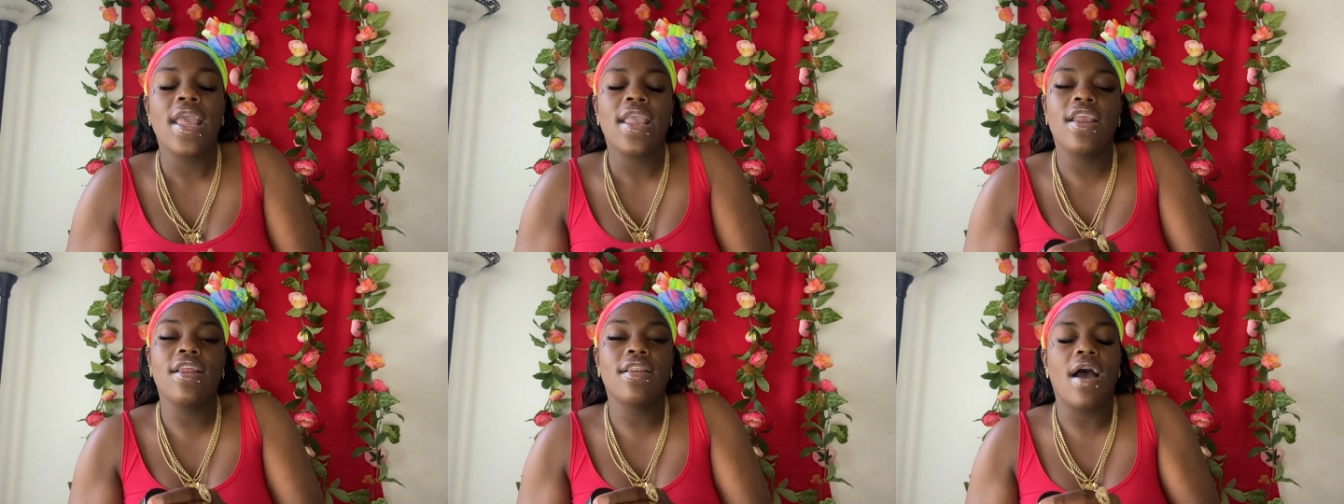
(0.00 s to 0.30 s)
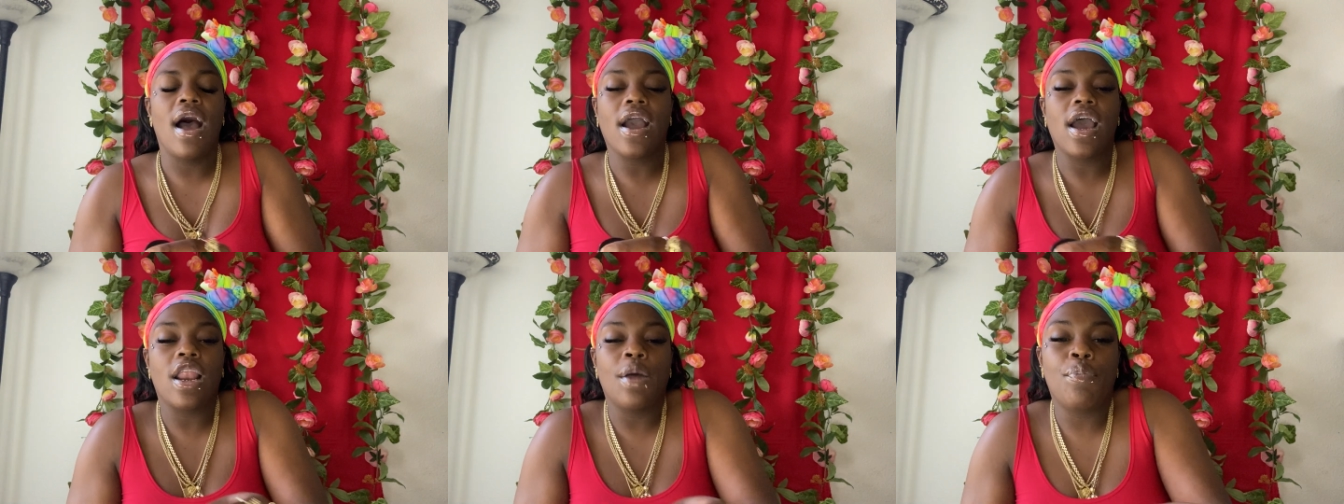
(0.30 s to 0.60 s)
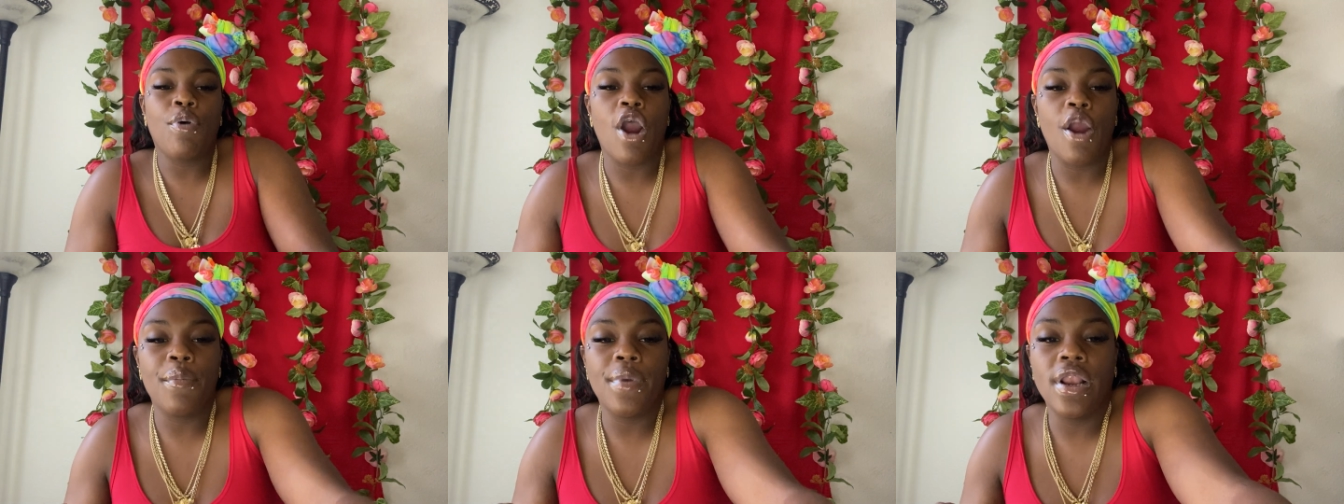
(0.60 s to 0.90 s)
You know, I got an
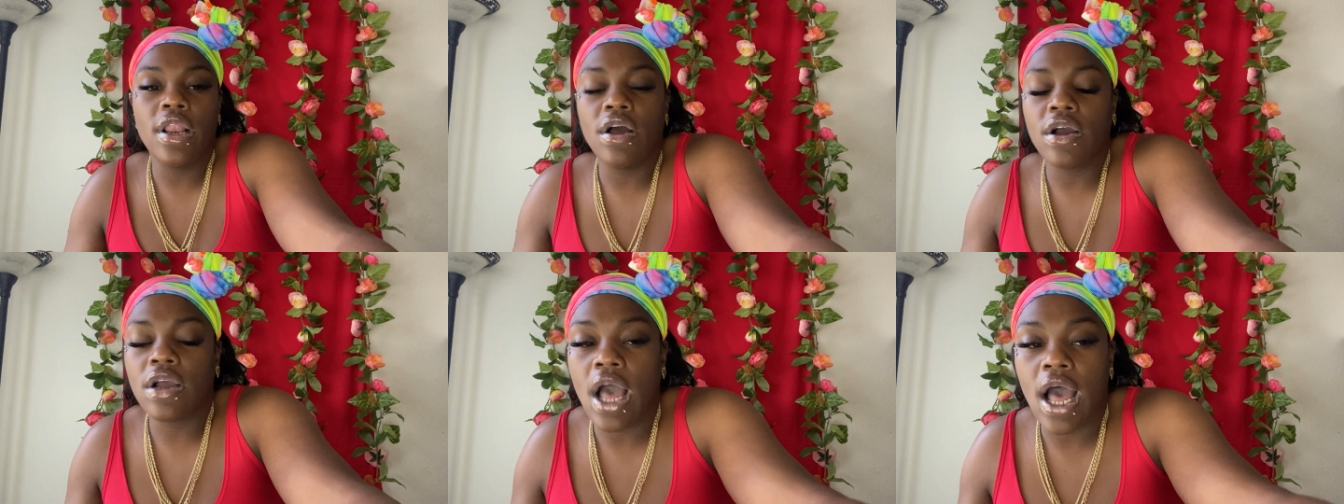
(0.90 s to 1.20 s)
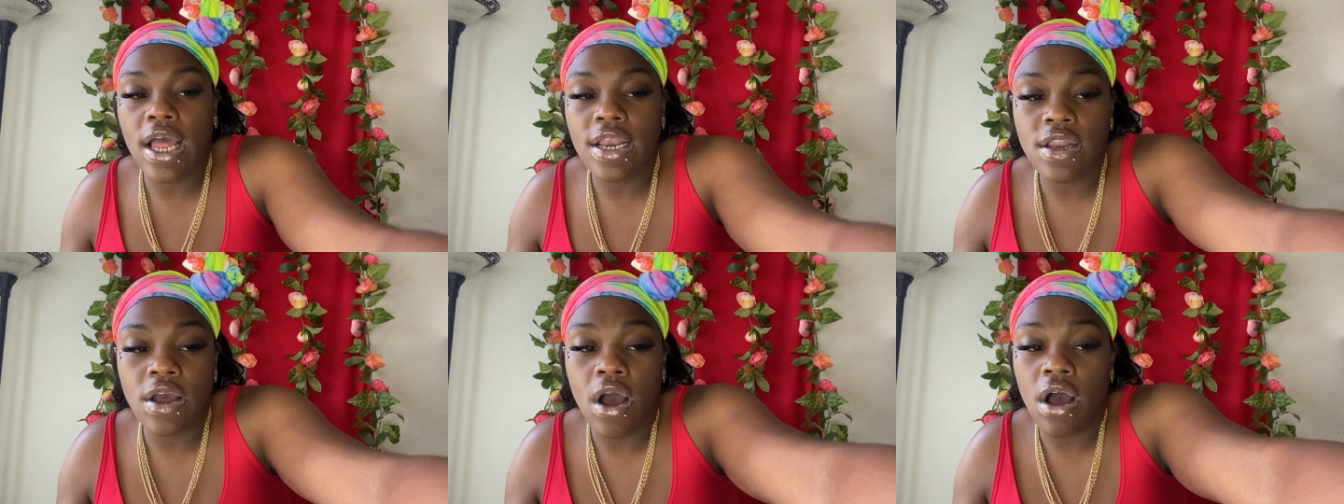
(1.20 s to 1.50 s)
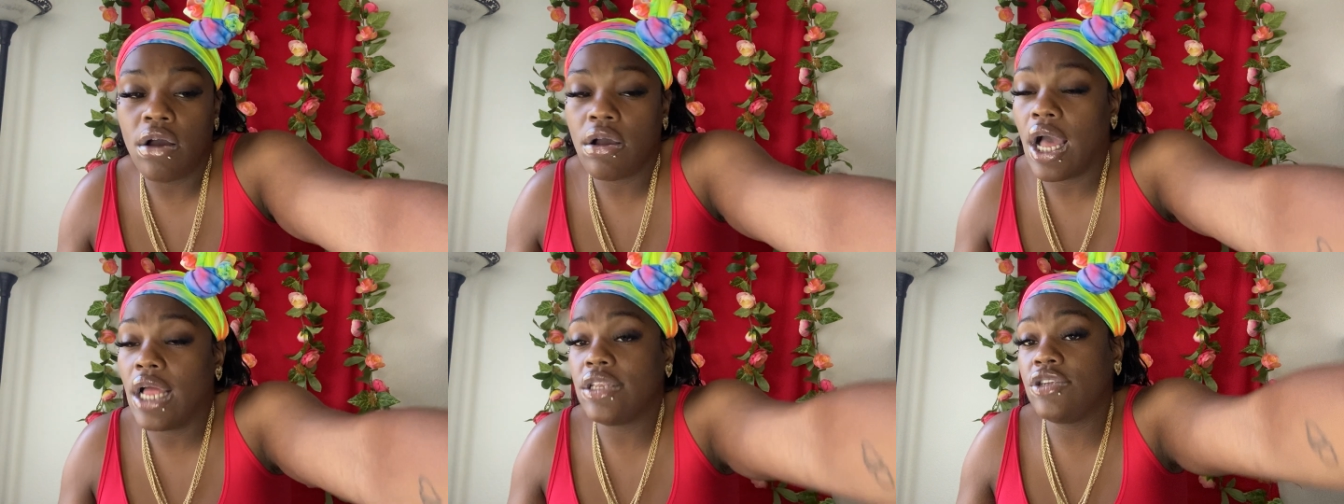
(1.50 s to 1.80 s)
apartment, little condo. I
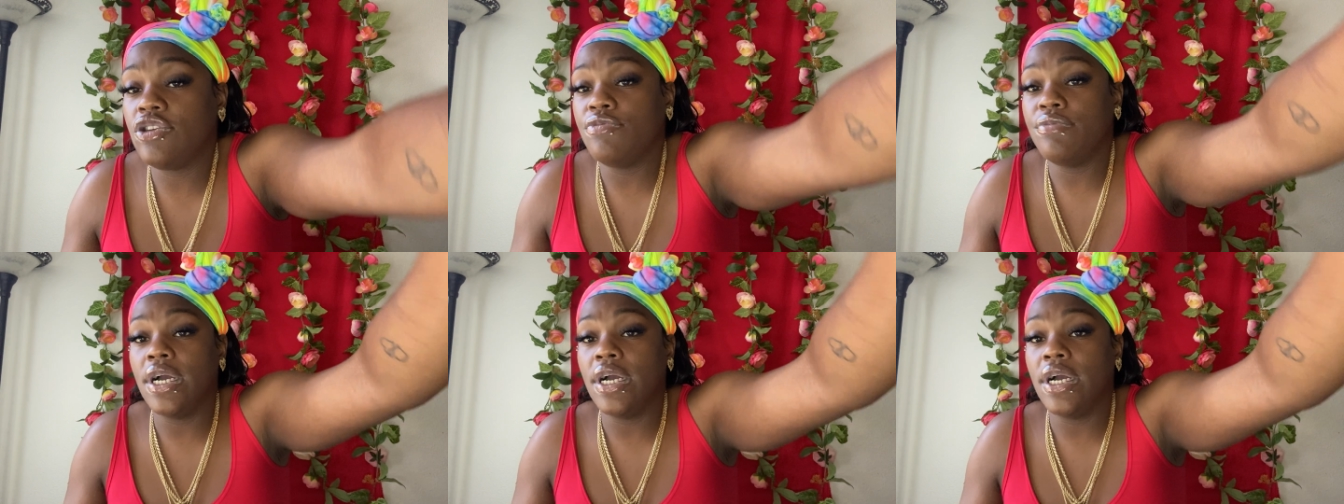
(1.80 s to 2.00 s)
don't got too